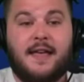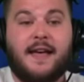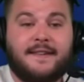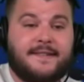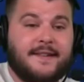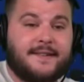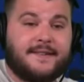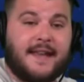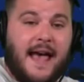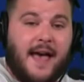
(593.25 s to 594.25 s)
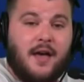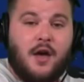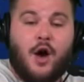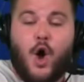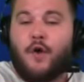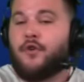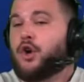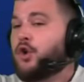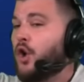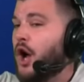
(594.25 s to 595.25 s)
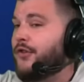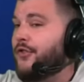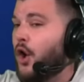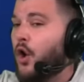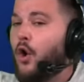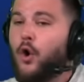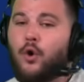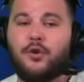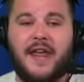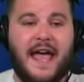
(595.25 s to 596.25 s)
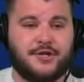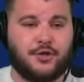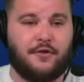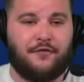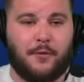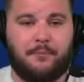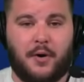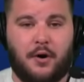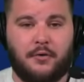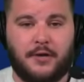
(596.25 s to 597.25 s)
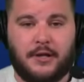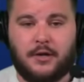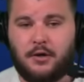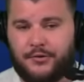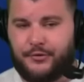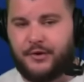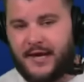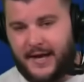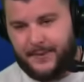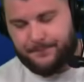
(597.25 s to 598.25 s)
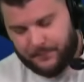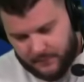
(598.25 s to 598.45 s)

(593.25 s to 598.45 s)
This is a stat of across the whole National Football League. Let's look at it.